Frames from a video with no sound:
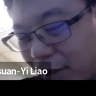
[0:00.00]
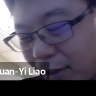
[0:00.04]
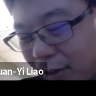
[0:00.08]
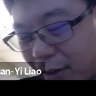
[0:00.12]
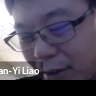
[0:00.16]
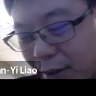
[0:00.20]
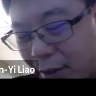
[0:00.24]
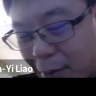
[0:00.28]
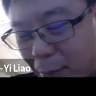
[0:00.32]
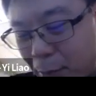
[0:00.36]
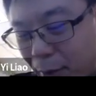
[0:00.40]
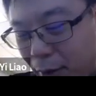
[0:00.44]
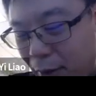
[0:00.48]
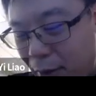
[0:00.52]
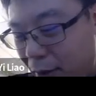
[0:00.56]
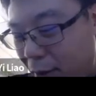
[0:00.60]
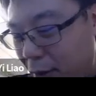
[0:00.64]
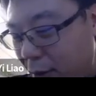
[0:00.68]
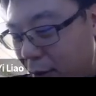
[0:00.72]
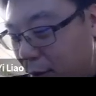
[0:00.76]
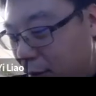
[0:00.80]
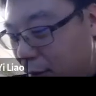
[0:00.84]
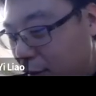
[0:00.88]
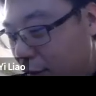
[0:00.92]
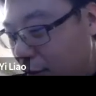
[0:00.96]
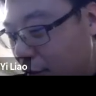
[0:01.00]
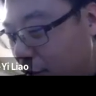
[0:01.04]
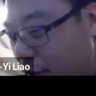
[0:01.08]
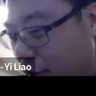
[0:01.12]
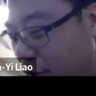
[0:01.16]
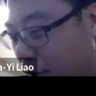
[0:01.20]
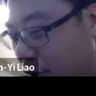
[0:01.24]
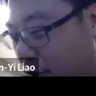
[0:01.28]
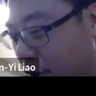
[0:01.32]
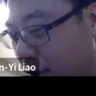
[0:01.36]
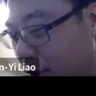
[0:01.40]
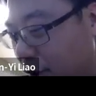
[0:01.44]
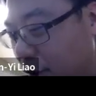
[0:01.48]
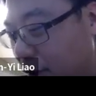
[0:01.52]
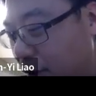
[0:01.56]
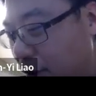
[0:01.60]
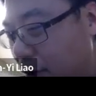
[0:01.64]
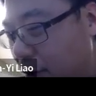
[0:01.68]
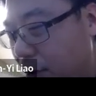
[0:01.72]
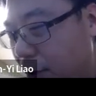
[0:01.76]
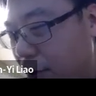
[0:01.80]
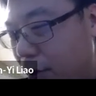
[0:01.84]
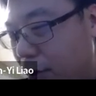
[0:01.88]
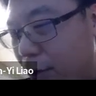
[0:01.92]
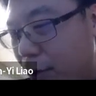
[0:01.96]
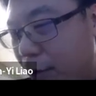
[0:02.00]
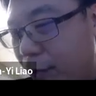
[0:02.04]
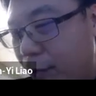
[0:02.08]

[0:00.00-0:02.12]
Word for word: then let me continue.